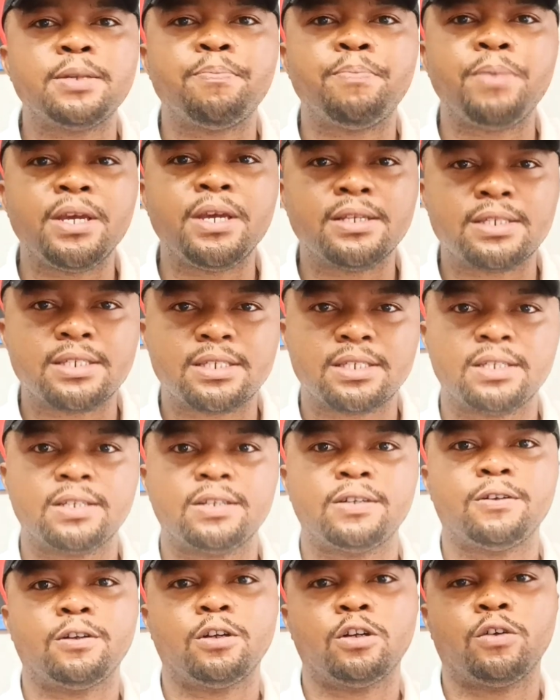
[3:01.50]
pace
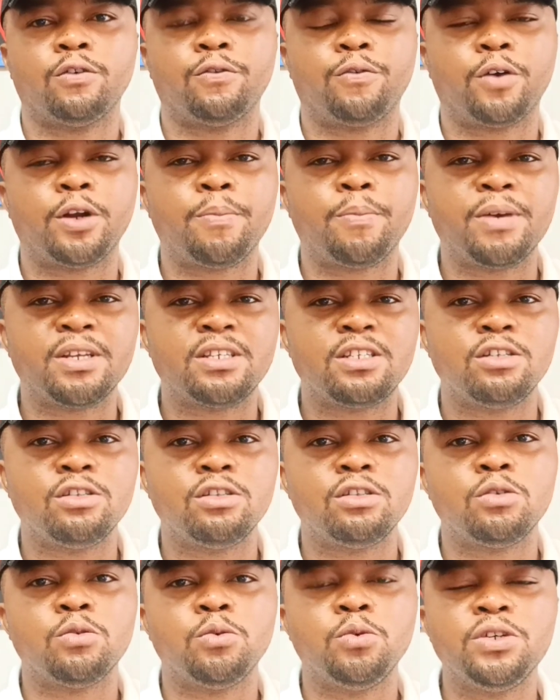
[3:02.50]
for the person
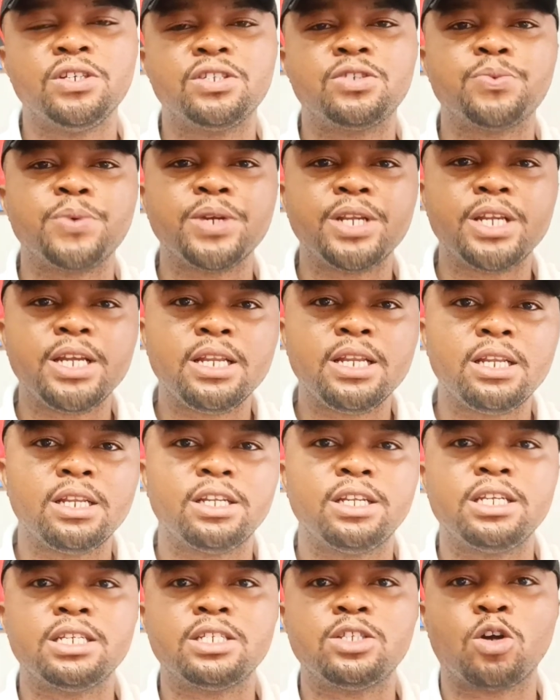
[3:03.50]
who is reading
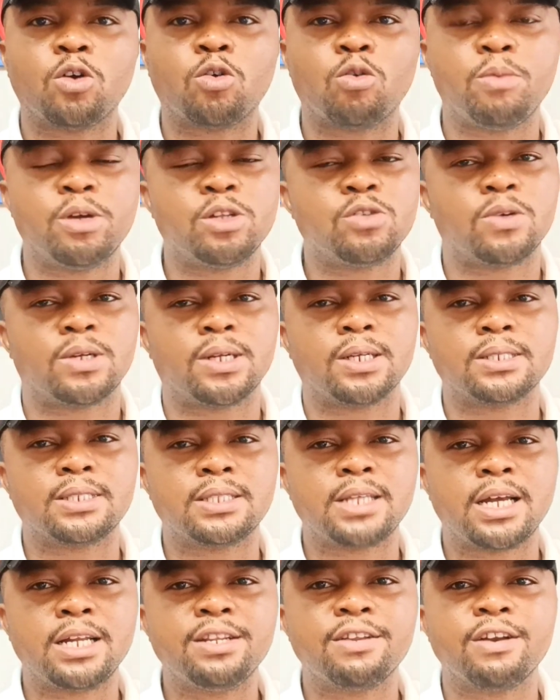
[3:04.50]
this document to
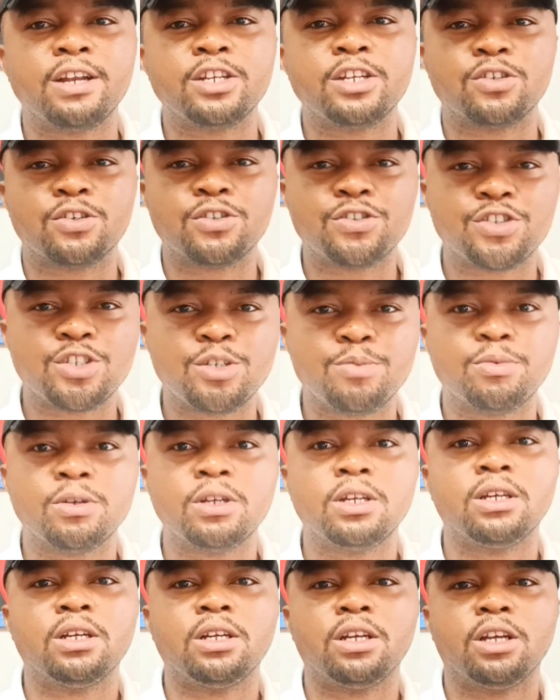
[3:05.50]
understand the relationship
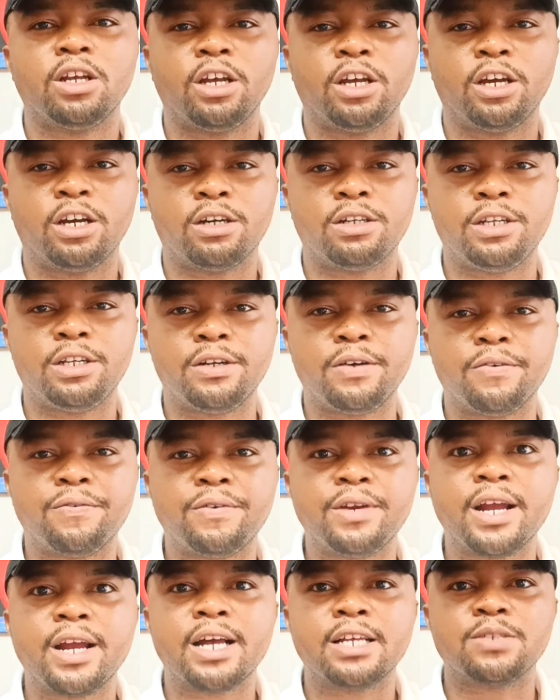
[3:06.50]
the referee
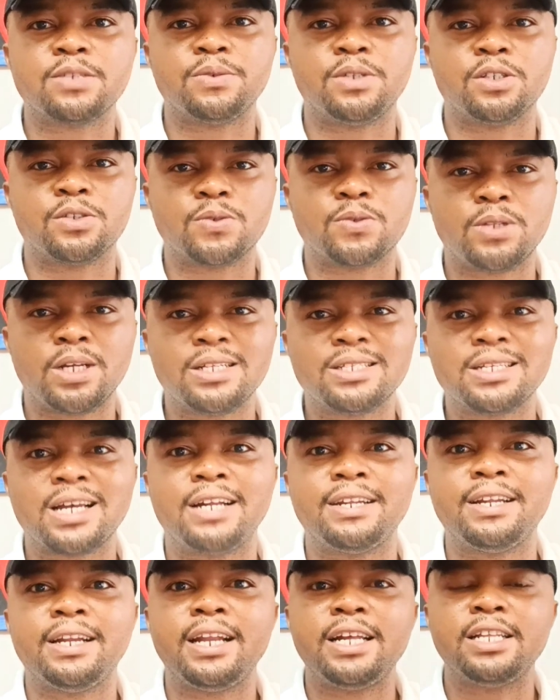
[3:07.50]
has with the student and the
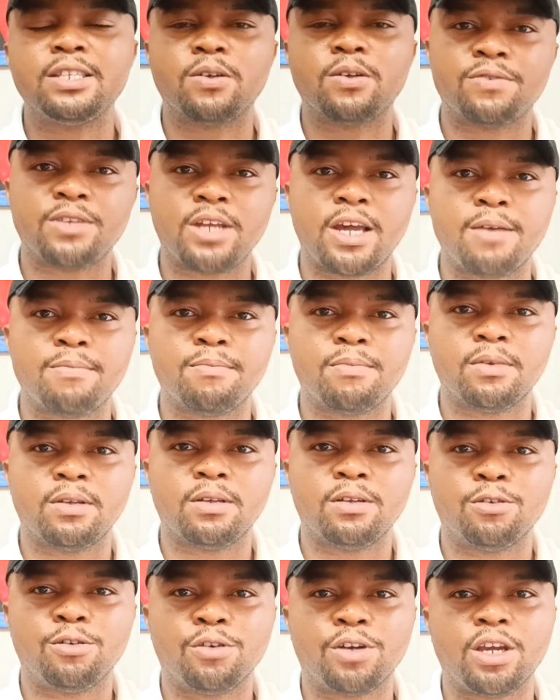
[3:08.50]
length of time.
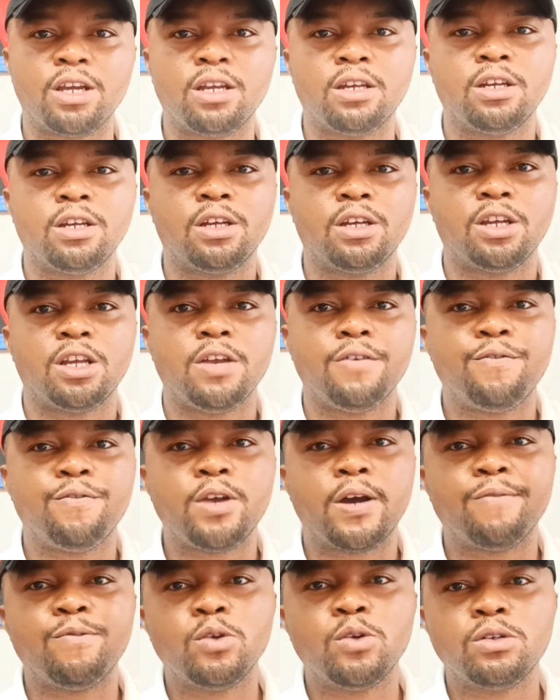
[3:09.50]
Okay, if you
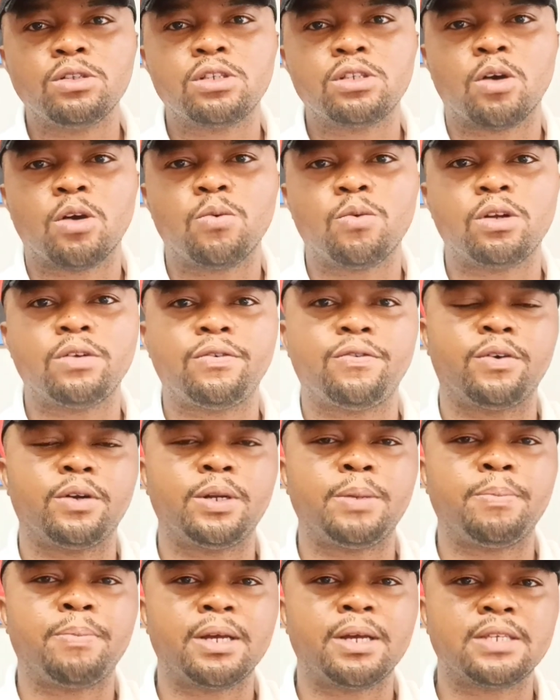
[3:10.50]
have known someone for the
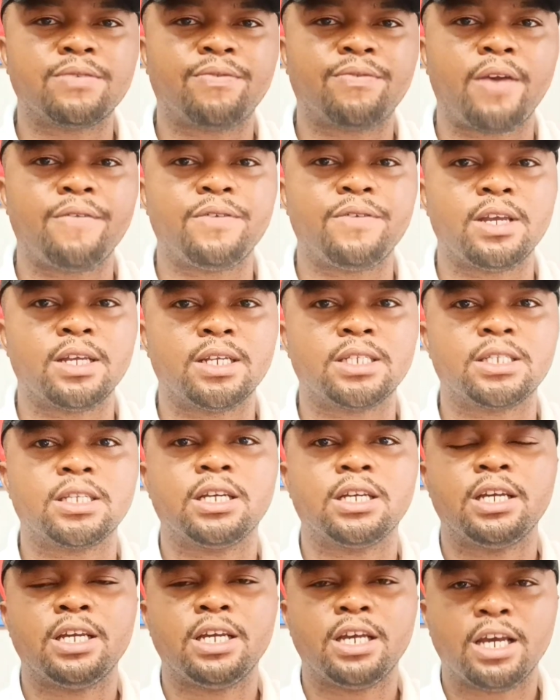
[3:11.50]
past 5 years,
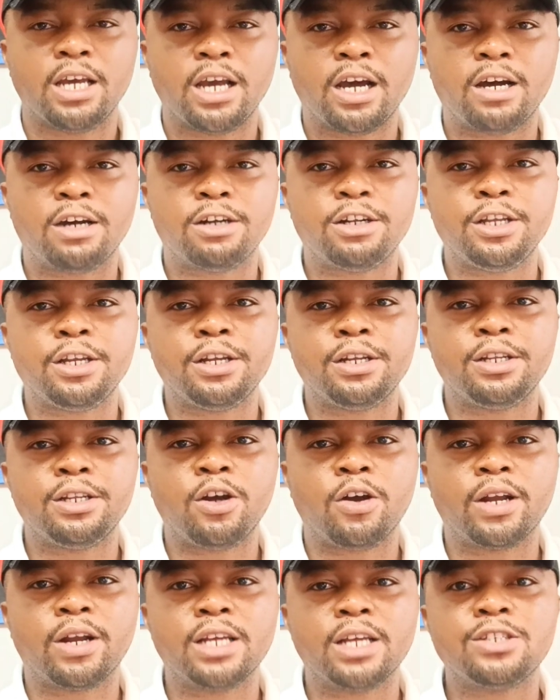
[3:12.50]
the
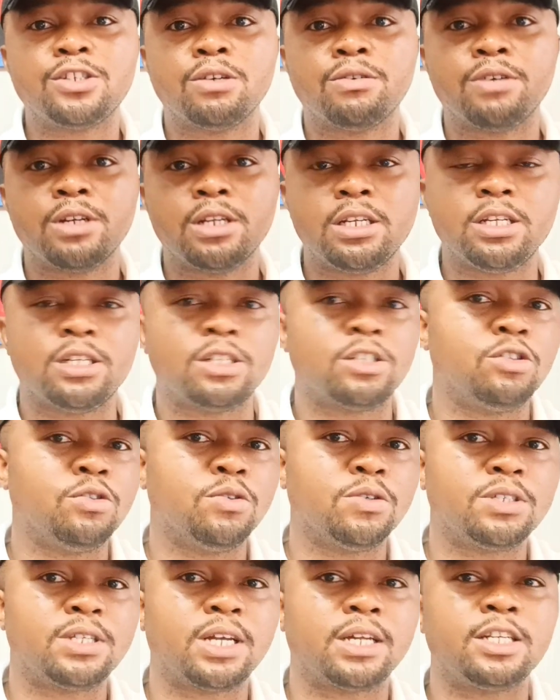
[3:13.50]
organization reading it knows
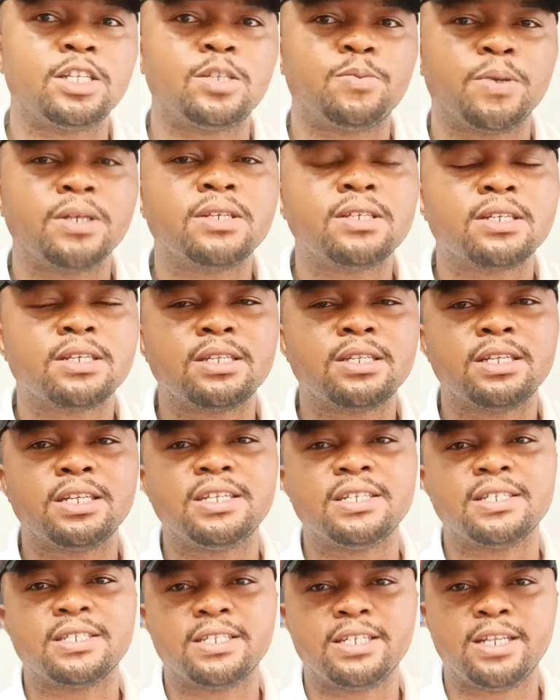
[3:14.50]
that this person
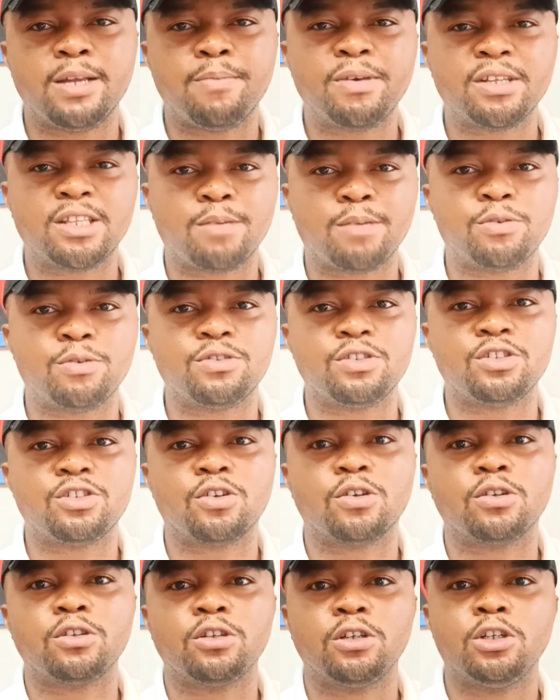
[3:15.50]
is in a better
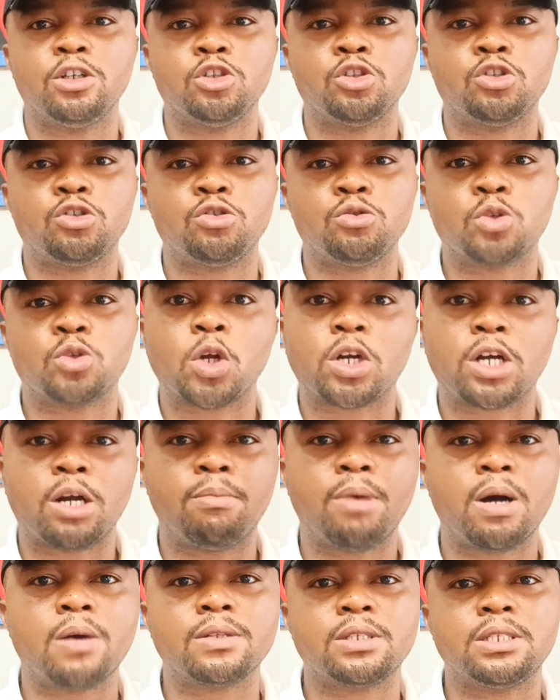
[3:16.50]
position to talk
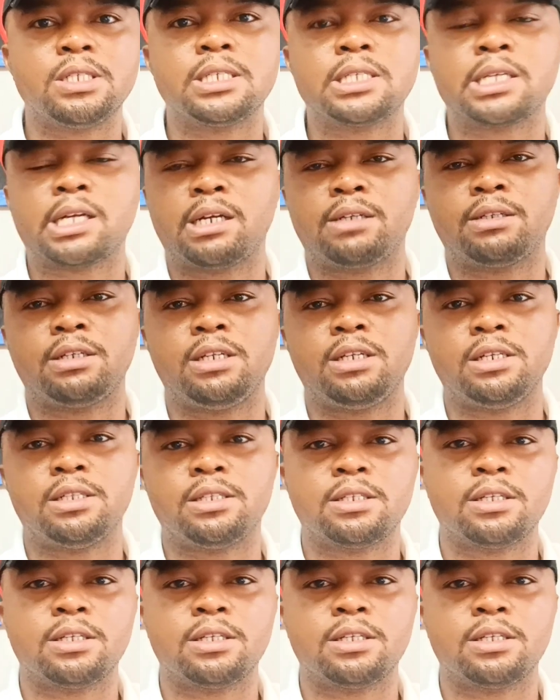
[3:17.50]
about this candidate.